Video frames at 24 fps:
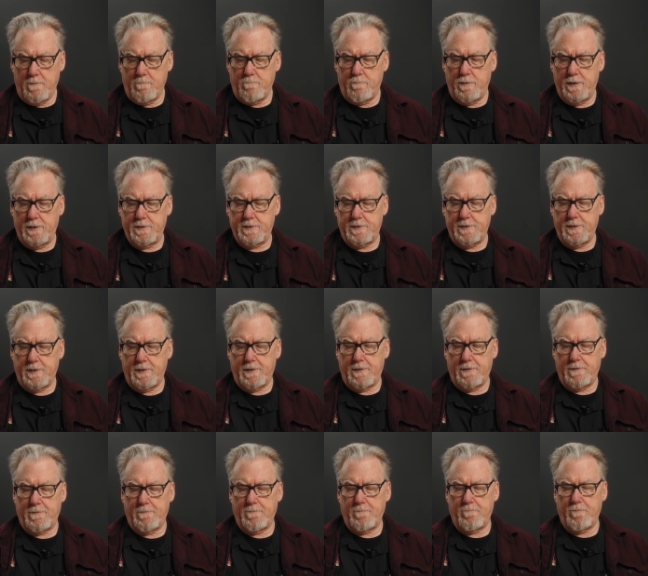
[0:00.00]
but
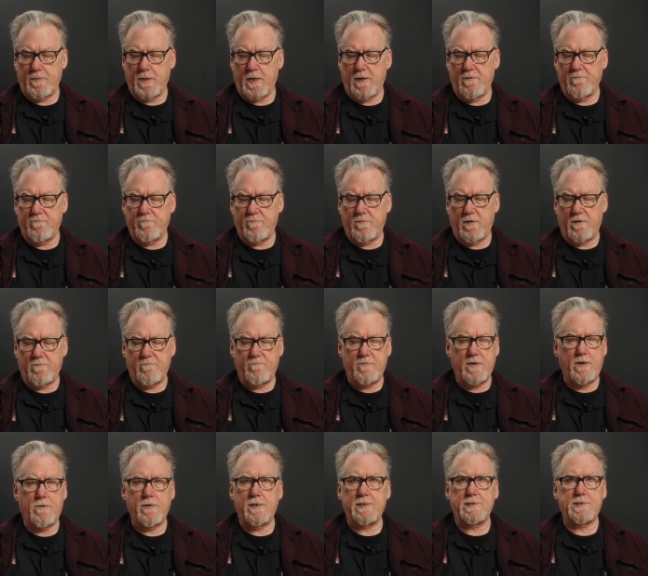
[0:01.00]
uh, of, of,
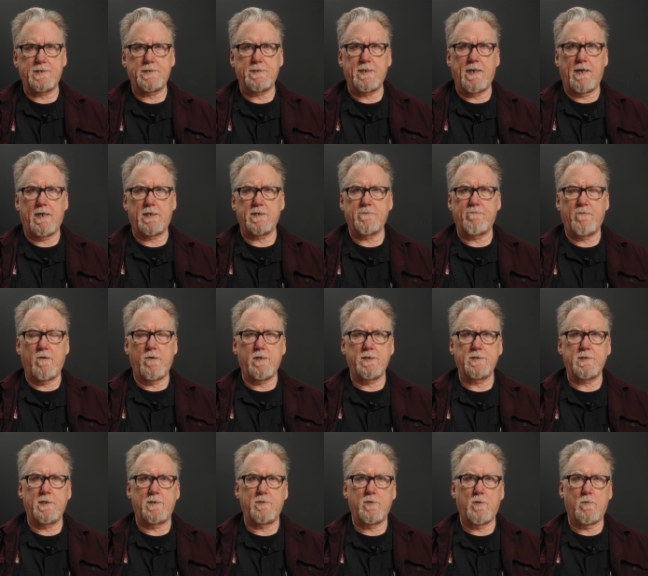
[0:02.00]
various styles,
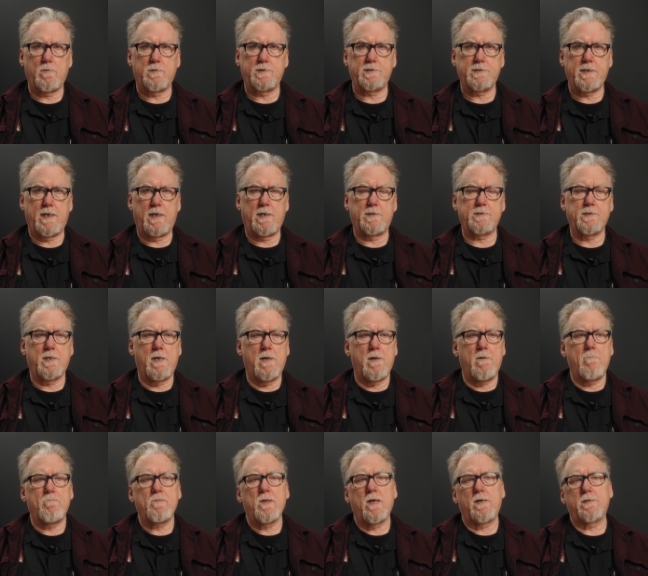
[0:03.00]
various internal styles.
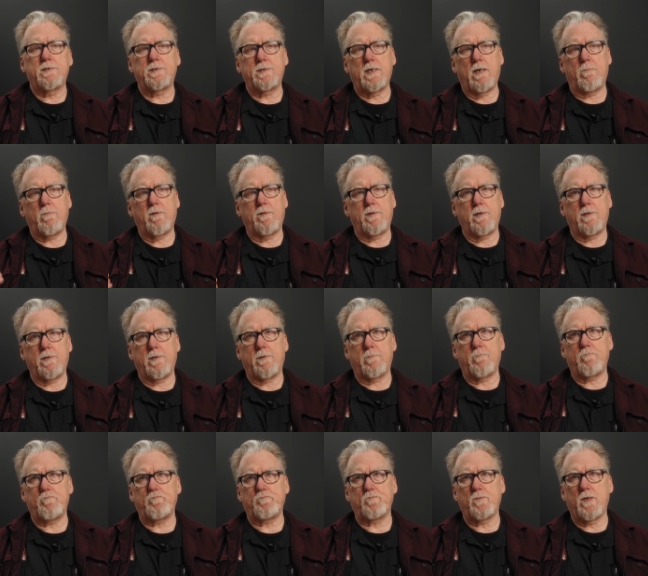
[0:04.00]
Some of
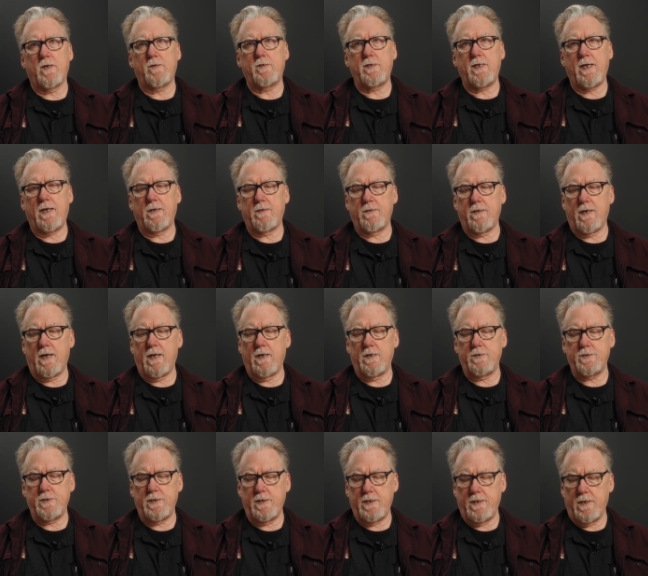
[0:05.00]
the
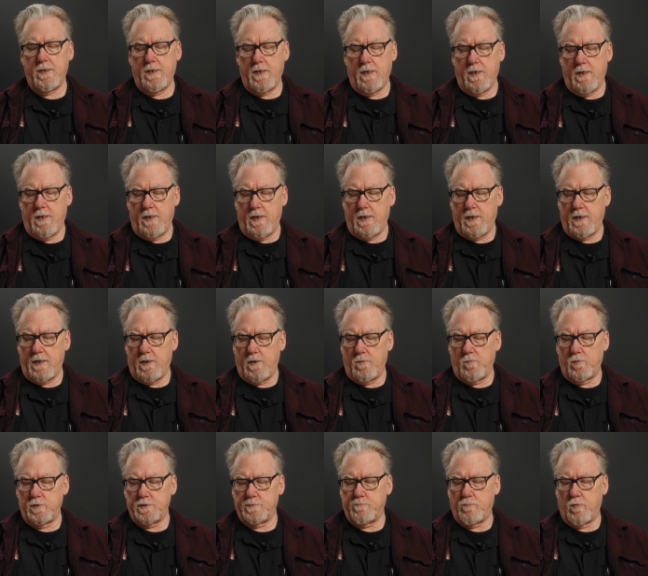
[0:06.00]
technology uh,
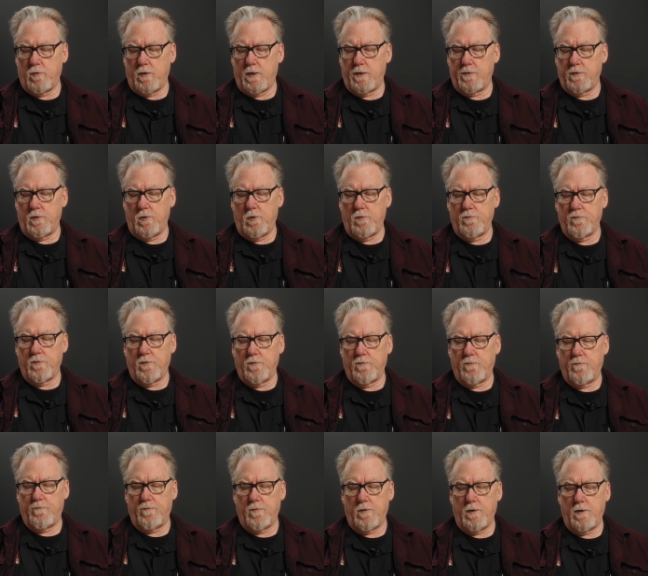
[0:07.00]
was brought over
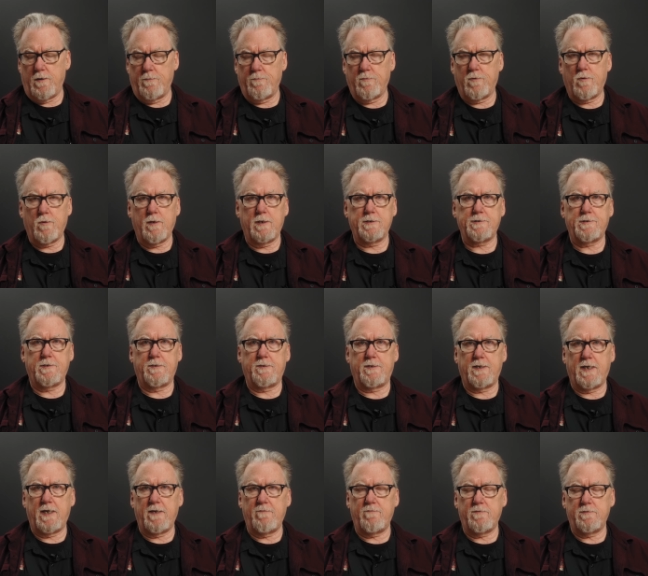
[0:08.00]
from Crescent
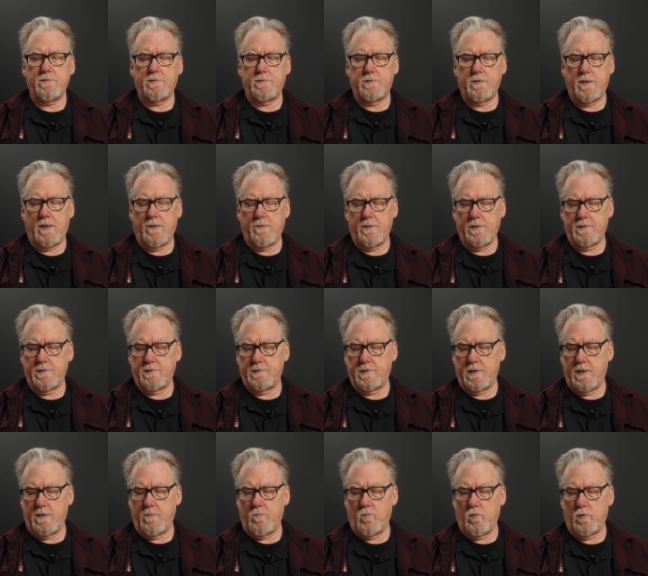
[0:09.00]
Davis, and then
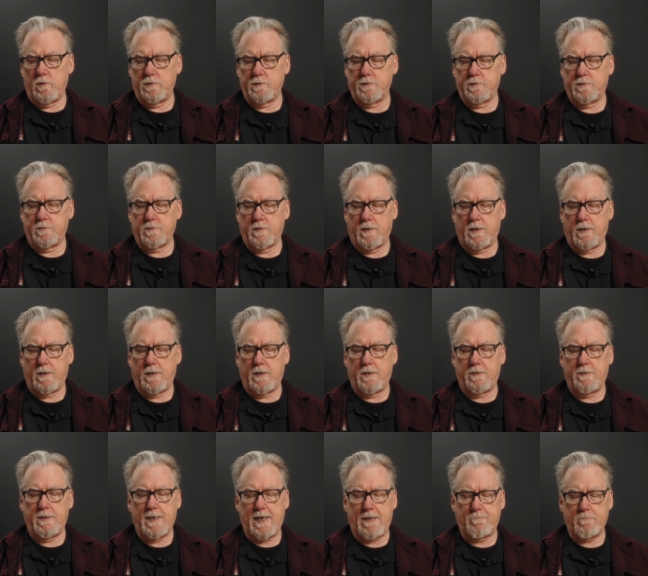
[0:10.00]
some was uh,
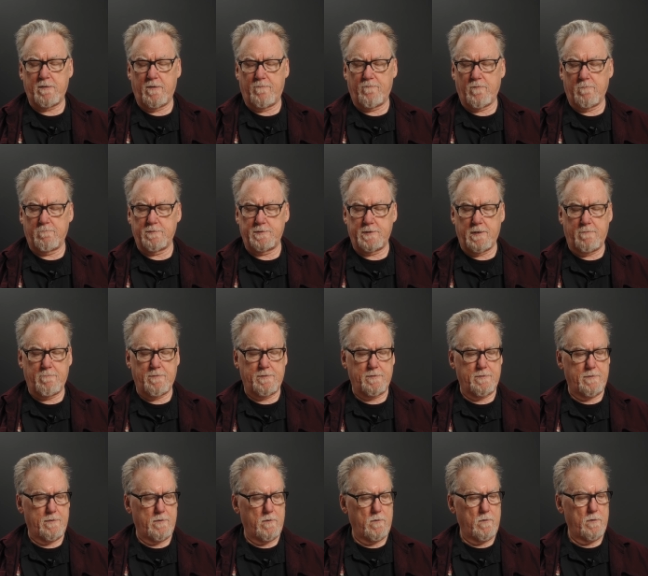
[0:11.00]
adapted from some of
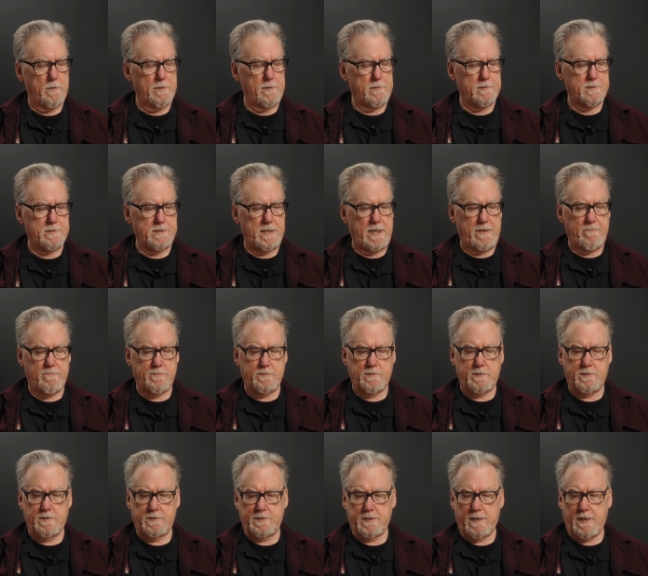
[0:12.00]
the earlier Stevens
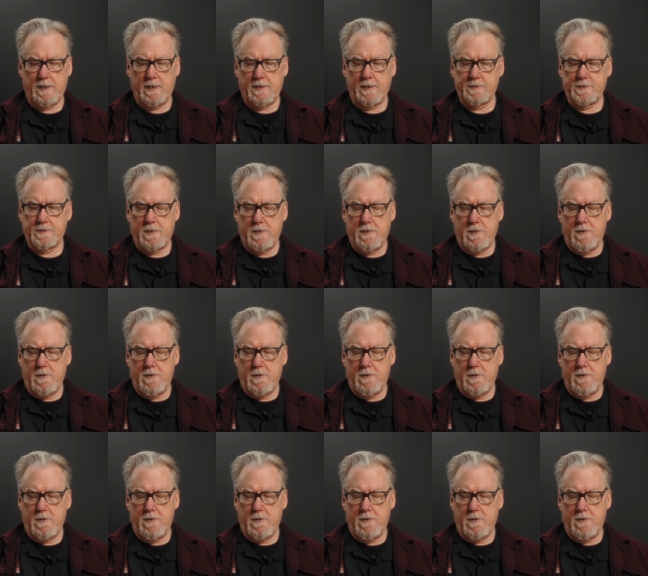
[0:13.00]
designs.